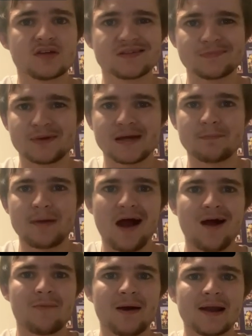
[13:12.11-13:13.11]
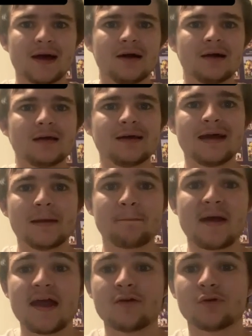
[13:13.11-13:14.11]
to beat Parramatta and
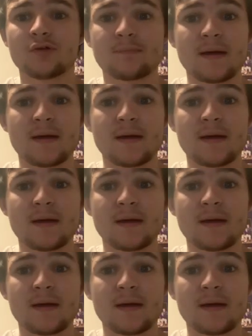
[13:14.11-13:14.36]
Penrith